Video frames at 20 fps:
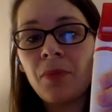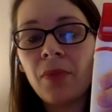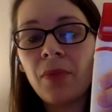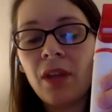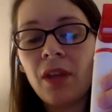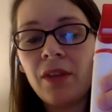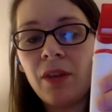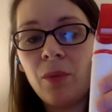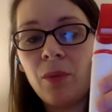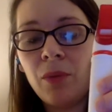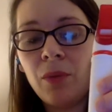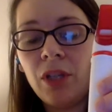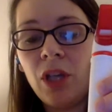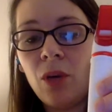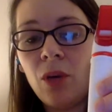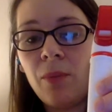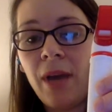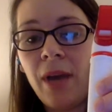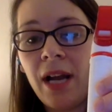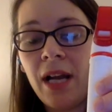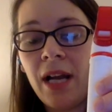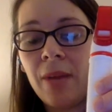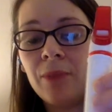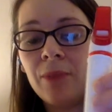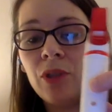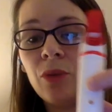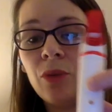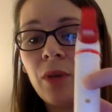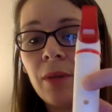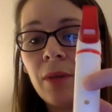Then we go back up
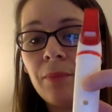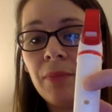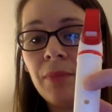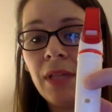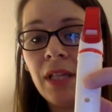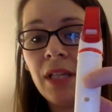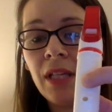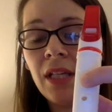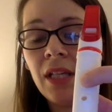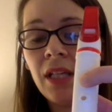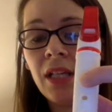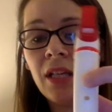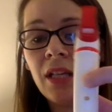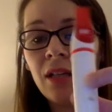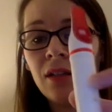to our B,